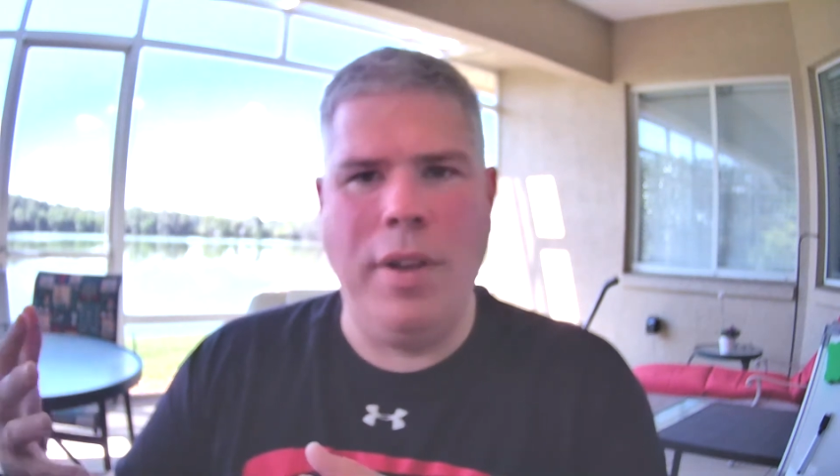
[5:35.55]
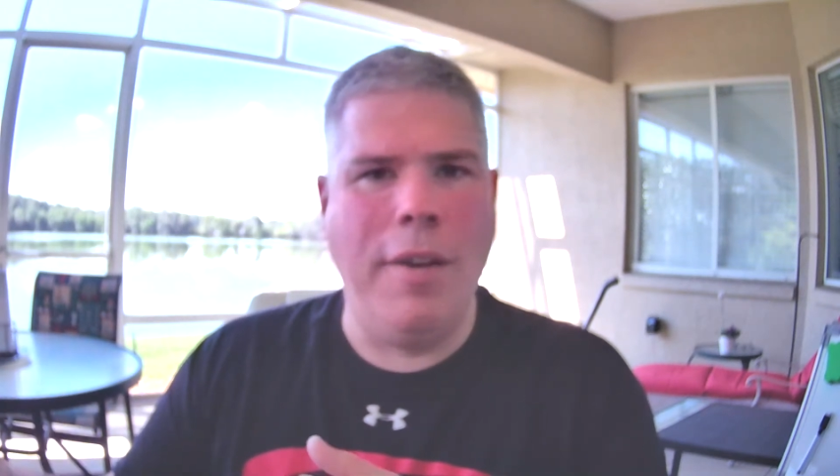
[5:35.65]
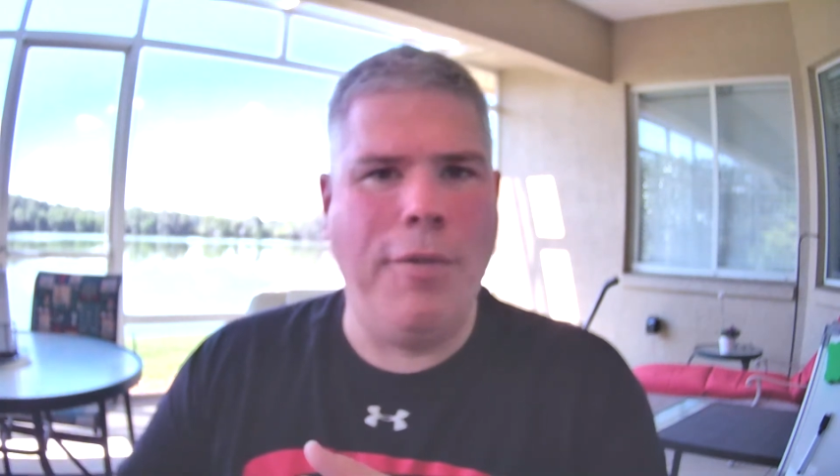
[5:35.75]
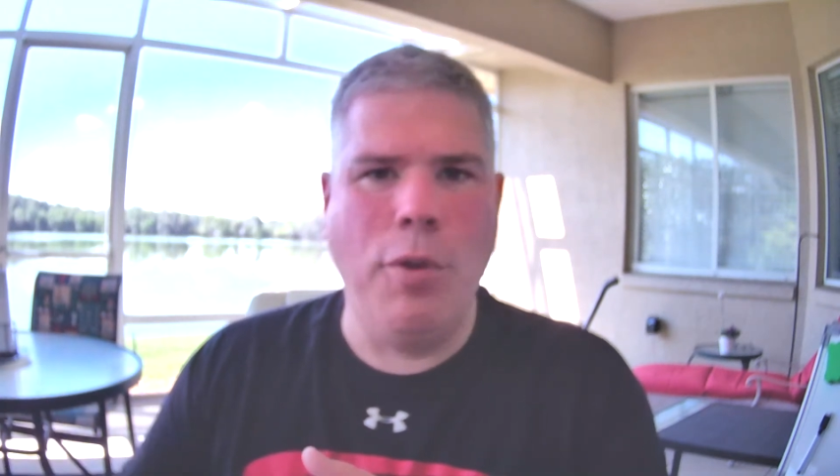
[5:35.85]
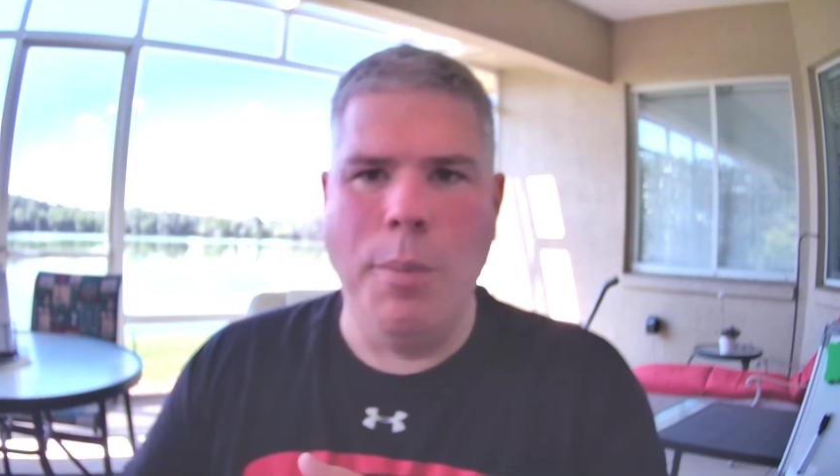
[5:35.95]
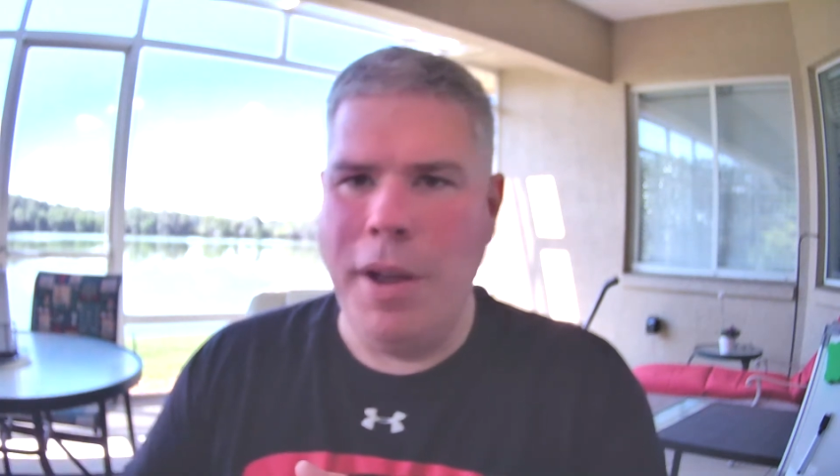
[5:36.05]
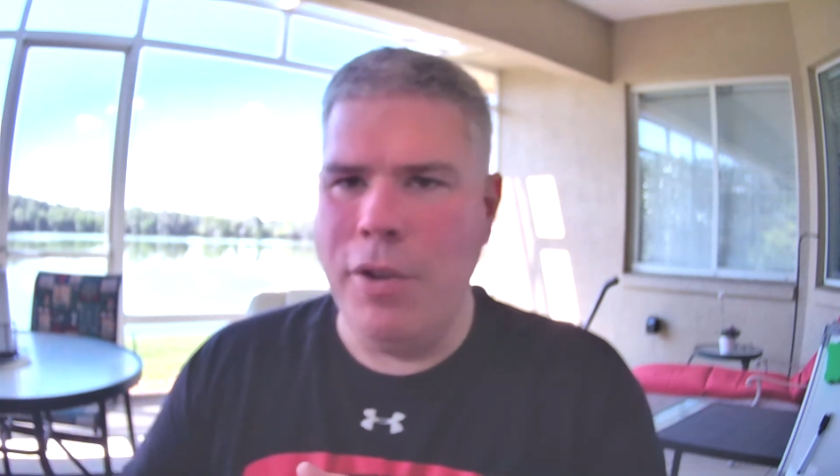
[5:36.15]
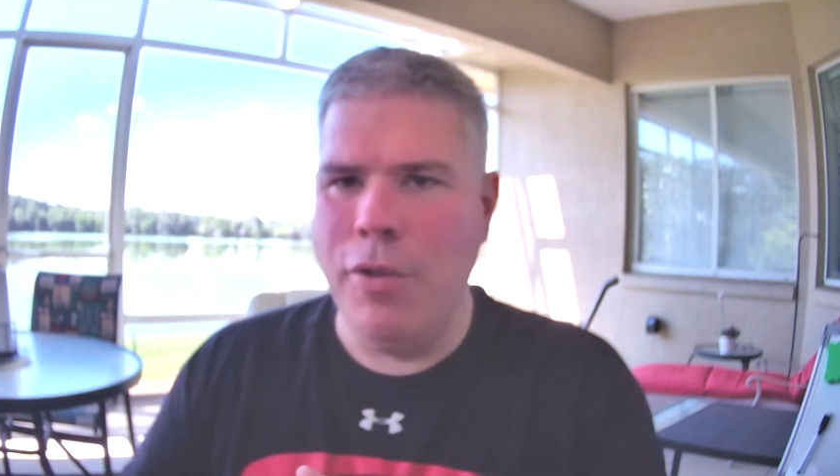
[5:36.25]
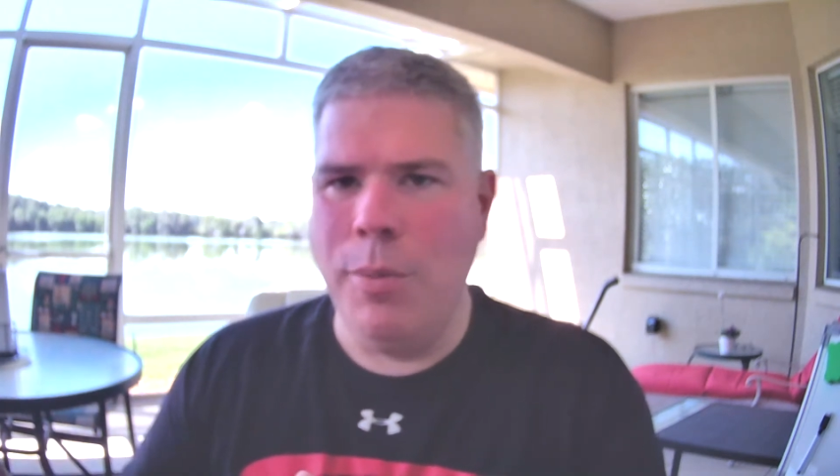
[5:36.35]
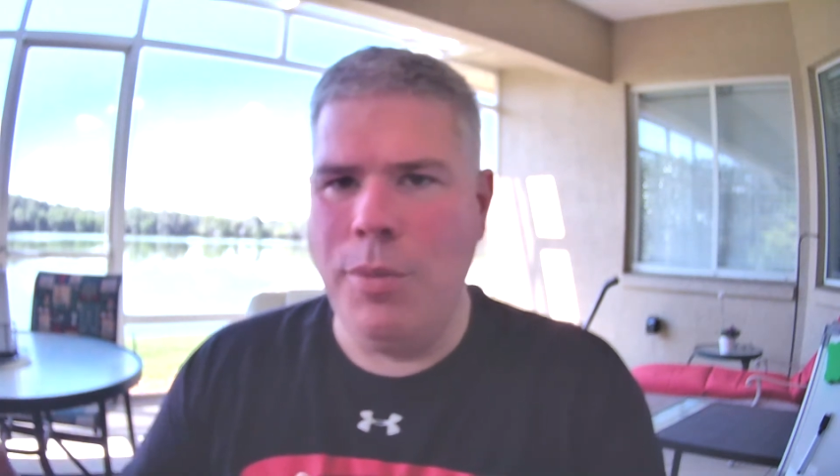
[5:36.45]
got 4
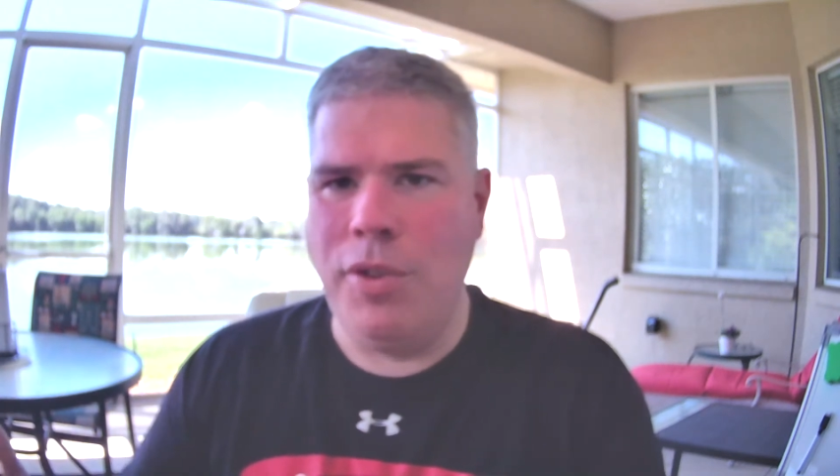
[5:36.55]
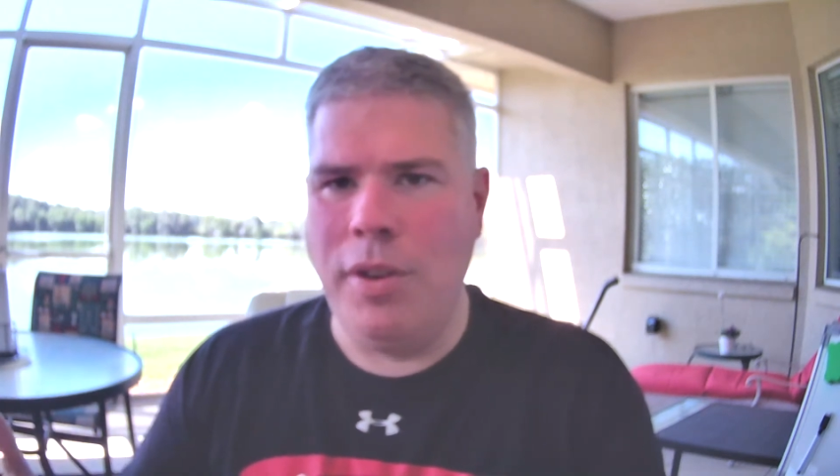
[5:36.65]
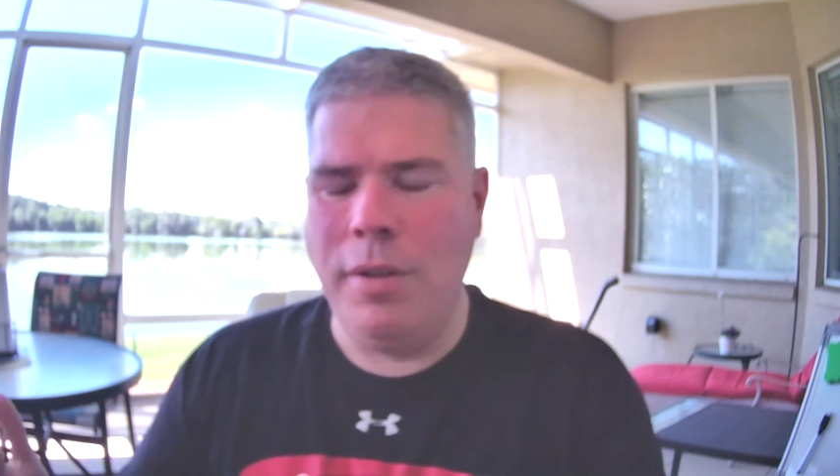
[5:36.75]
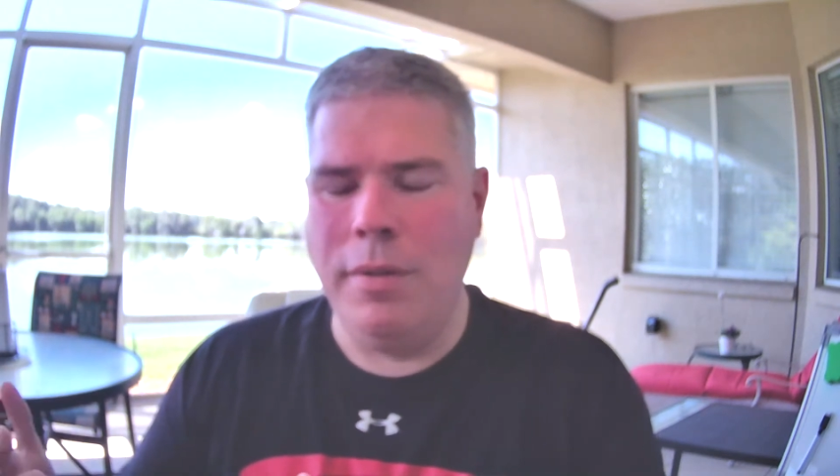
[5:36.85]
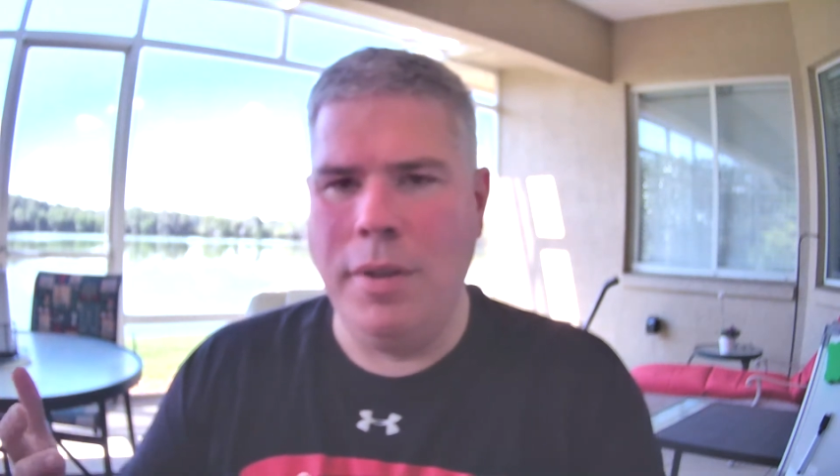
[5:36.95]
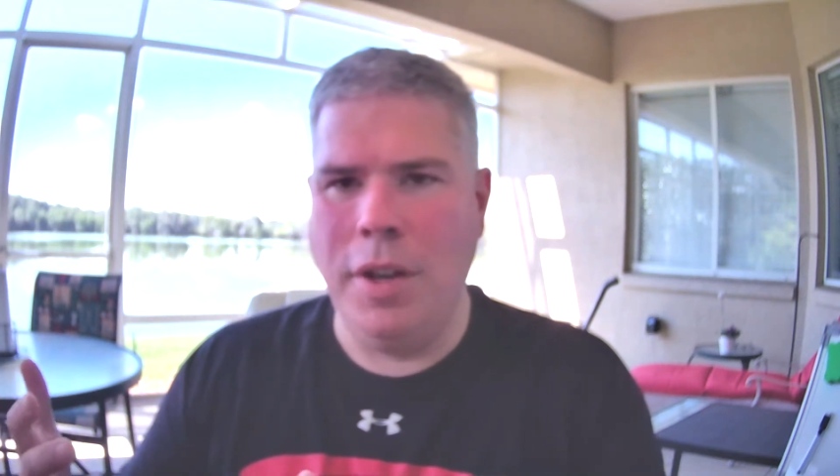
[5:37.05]
bedrooms and,